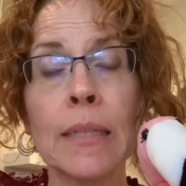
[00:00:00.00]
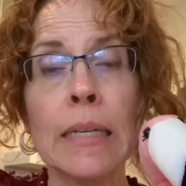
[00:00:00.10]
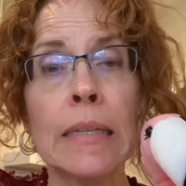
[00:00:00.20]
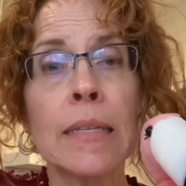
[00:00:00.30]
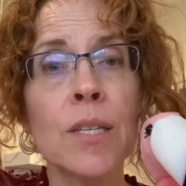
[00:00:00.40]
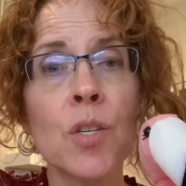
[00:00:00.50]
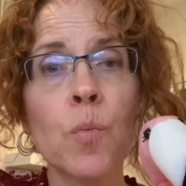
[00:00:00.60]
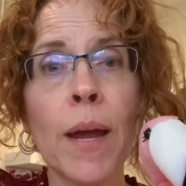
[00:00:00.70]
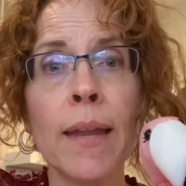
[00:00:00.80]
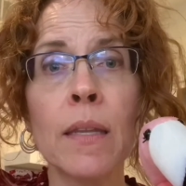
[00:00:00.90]
This is
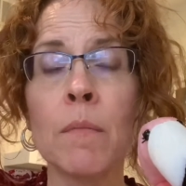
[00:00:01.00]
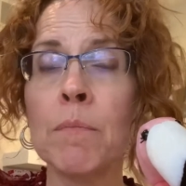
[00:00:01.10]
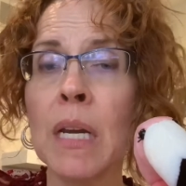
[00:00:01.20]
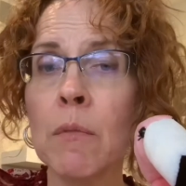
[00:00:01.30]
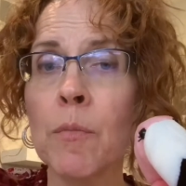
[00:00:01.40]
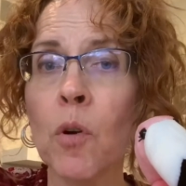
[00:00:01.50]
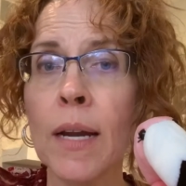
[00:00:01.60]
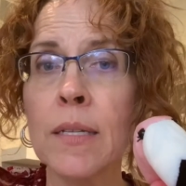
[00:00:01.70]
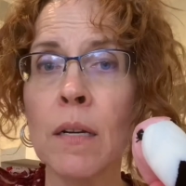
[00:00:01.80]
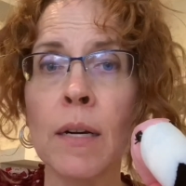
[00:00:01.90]
when the minimum
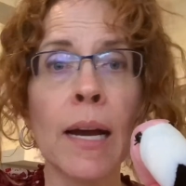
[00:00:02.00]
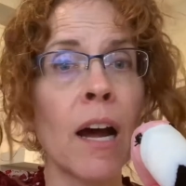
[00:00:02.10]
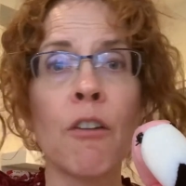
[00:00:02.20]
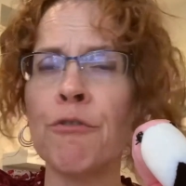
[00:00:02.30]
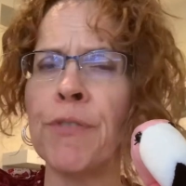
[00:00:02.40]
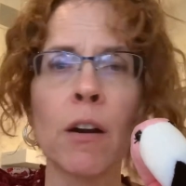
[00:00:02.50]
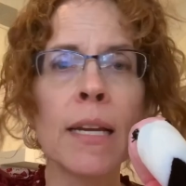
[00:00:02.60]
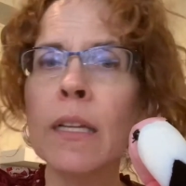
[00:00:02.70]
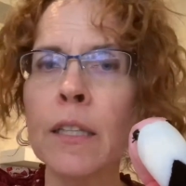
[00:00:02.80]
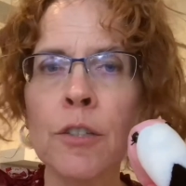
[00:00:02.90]
criteria are very
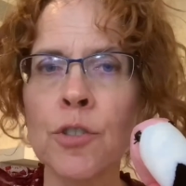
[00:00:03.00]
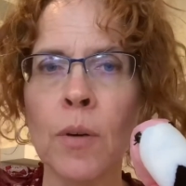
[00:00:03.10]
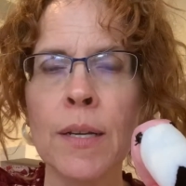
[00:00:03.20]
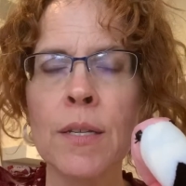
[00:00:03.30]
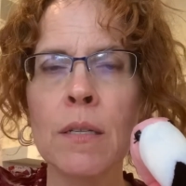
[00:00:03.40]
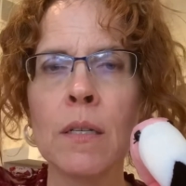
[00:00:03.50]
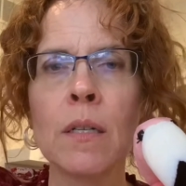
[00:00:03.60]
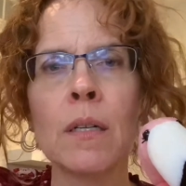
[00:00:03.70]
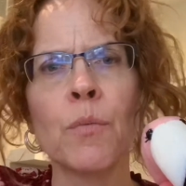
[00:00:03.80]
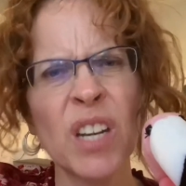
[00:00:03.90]
clear to us.
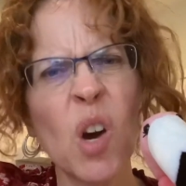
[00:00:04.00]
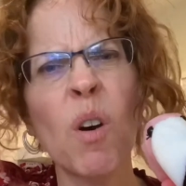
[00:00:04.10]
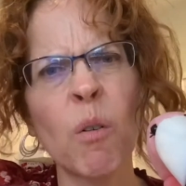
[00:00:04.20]
We know what we